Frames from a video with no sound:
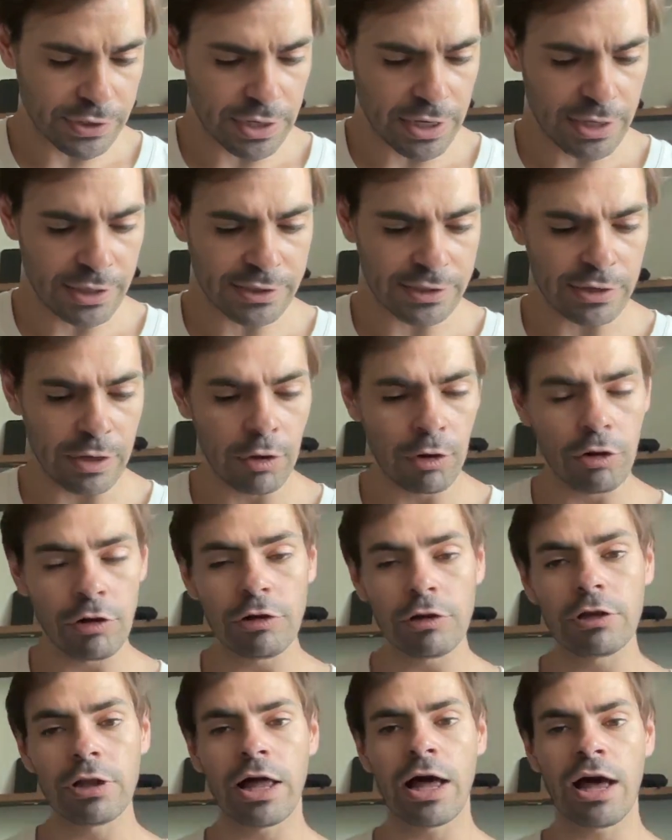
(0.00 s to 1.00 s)
It's
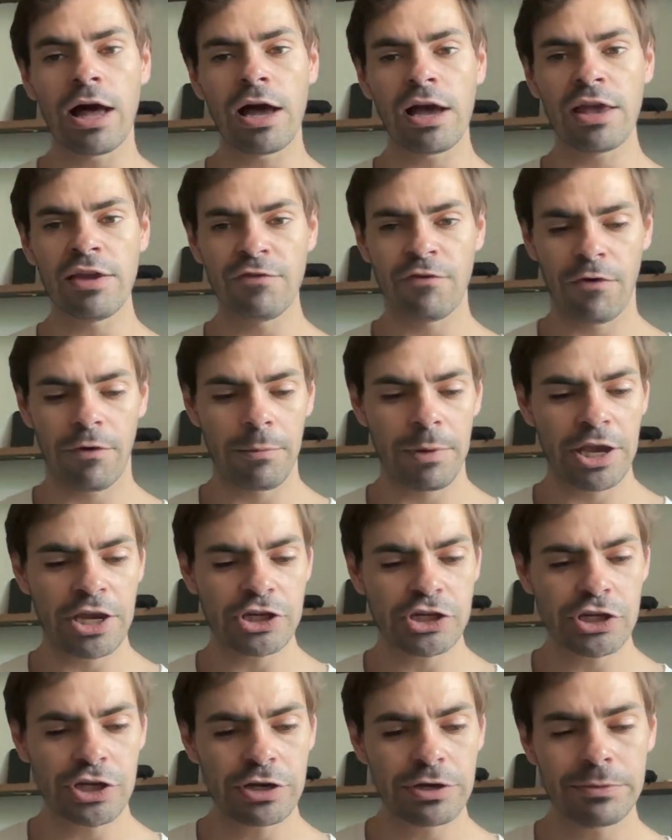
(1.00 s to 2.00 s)
all
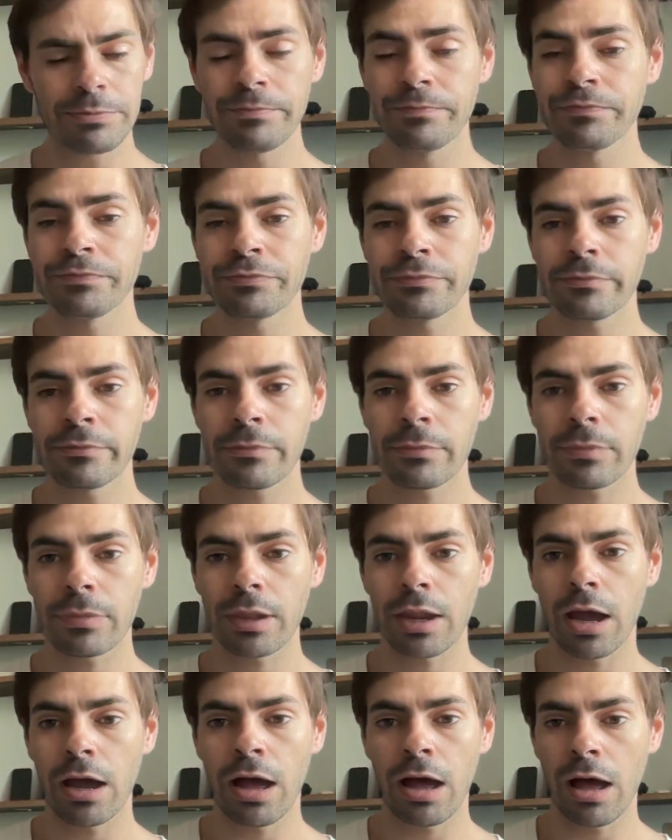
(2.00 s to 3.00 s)
information.
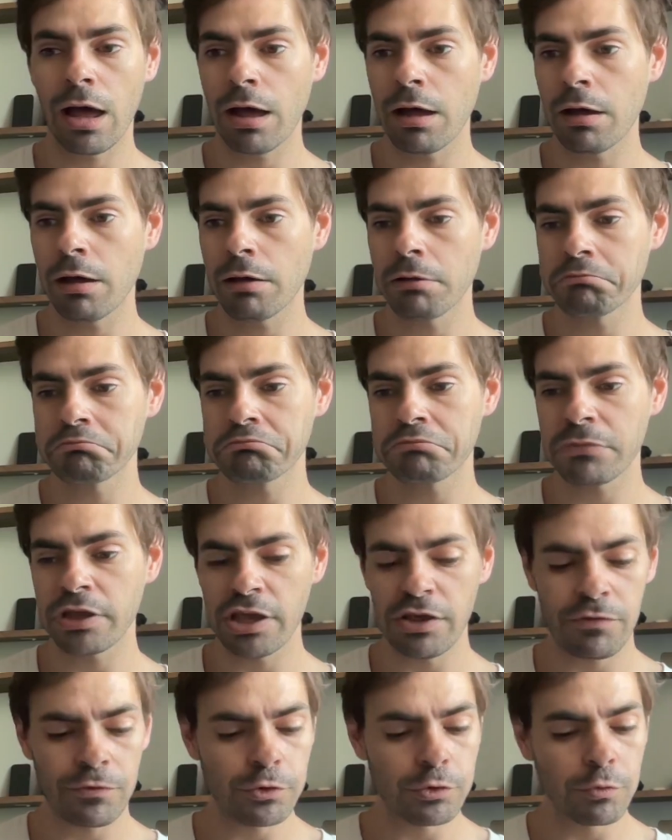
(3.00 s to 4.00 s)

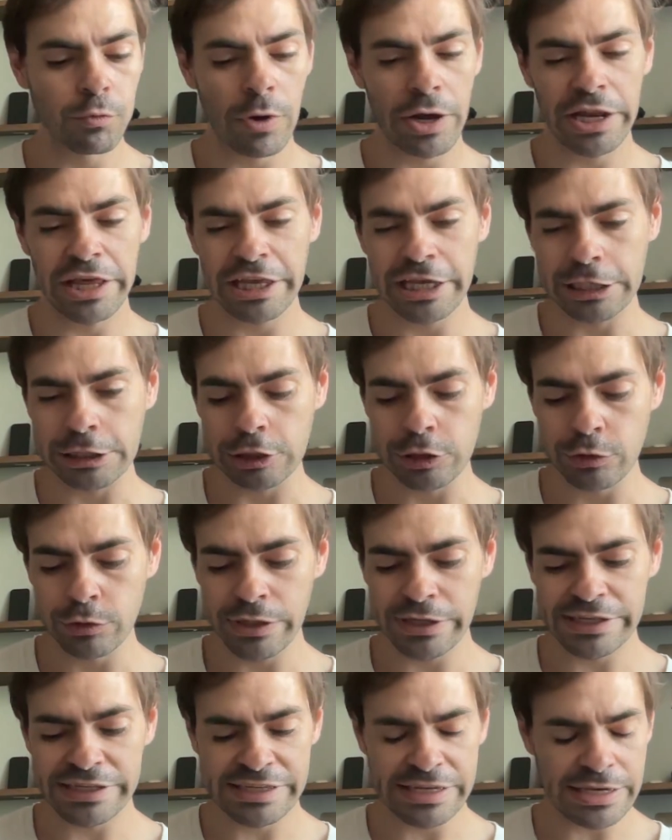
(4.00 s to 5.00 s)
If you want to include
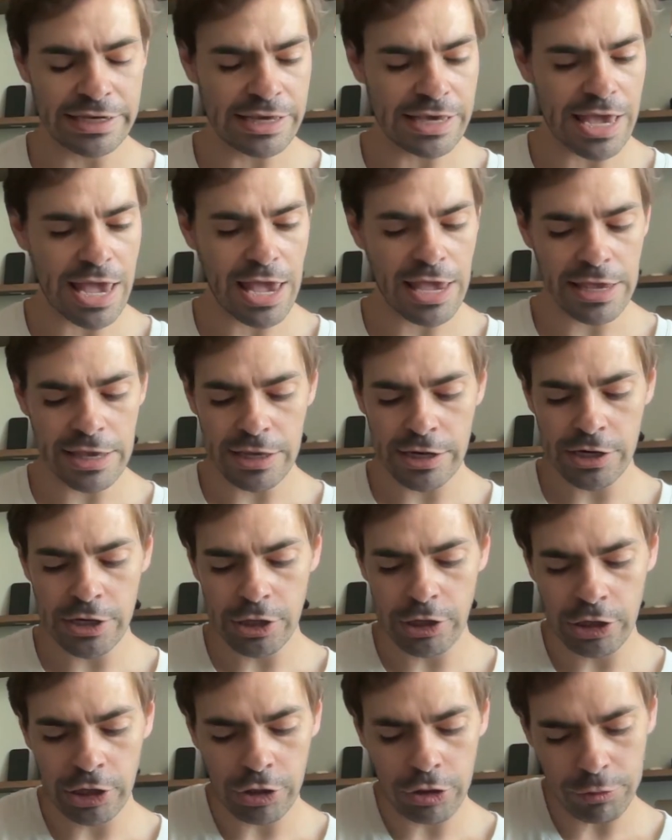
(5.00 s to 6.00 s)
a CTA here,
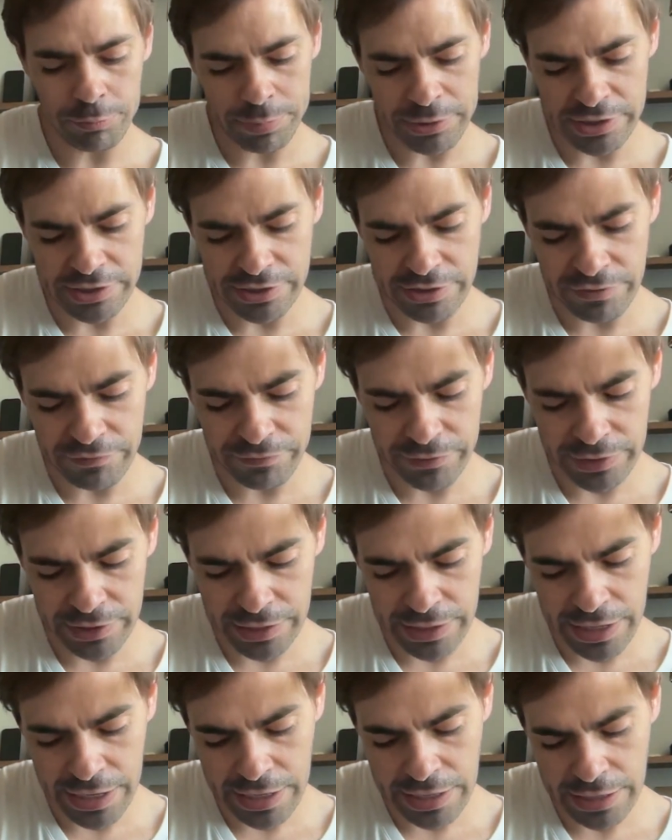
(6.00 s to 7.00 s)
it could be something
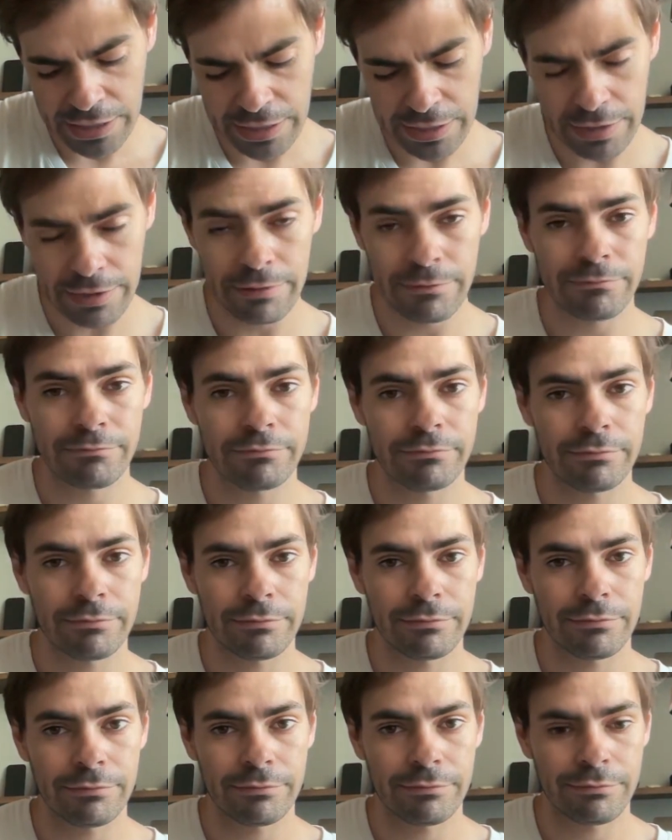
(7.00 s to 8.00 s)
like,
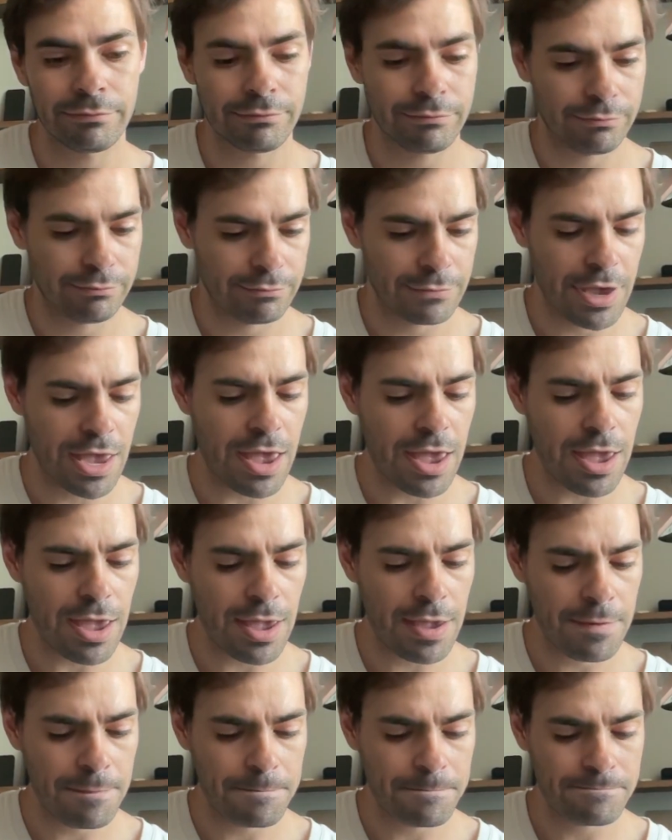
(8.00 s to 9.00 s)

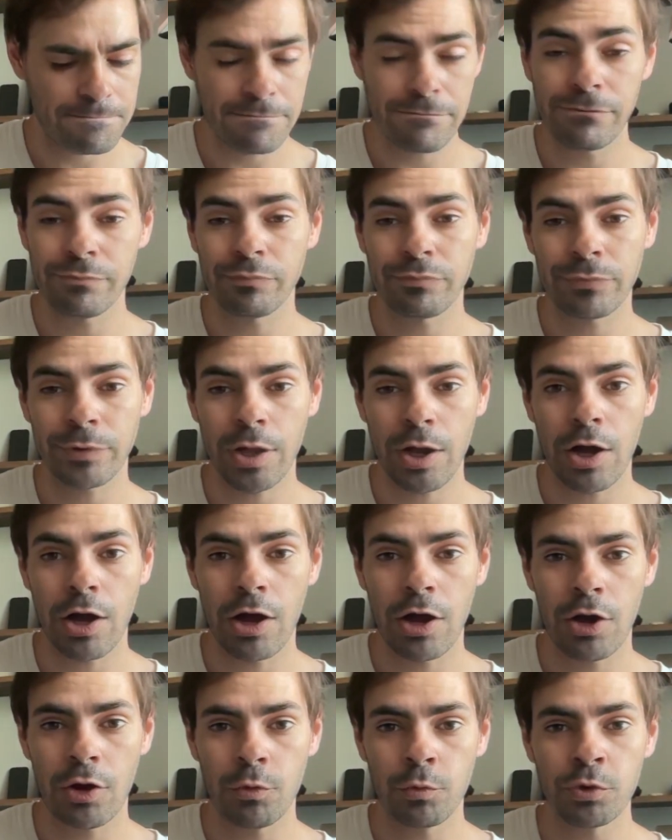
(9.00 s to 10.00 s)
hey,
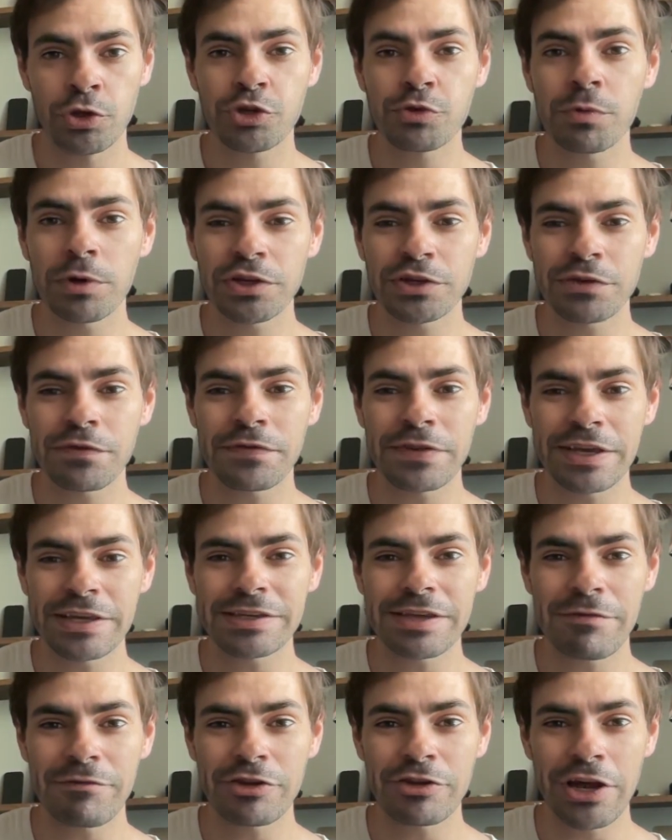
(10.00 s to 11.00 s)
which ones of these
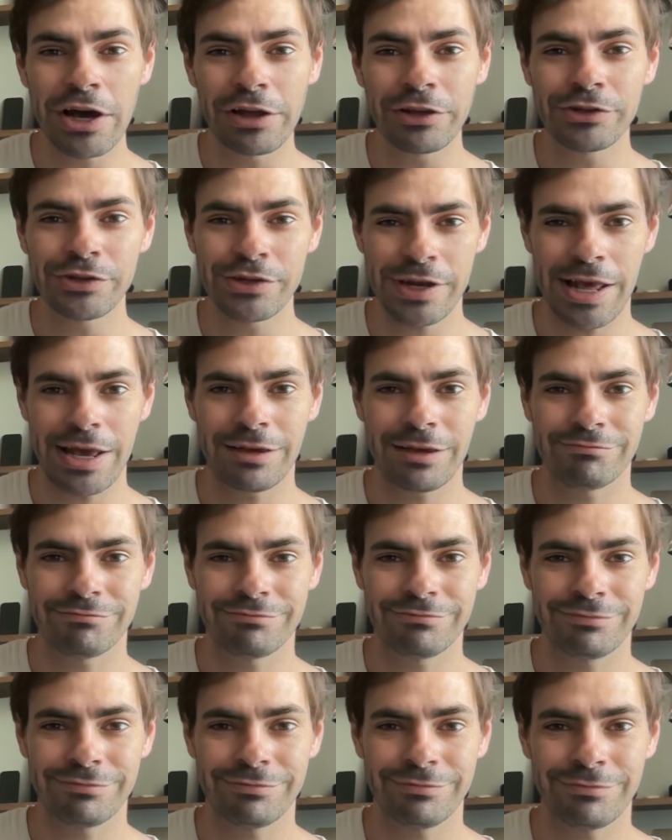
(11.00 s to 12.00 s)
have you done today?
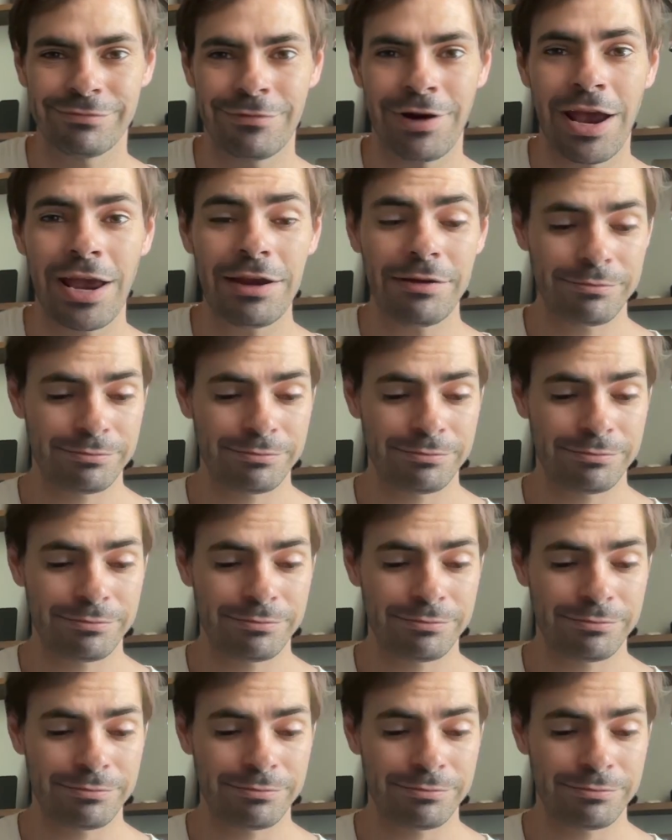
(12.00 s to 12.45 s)
Right?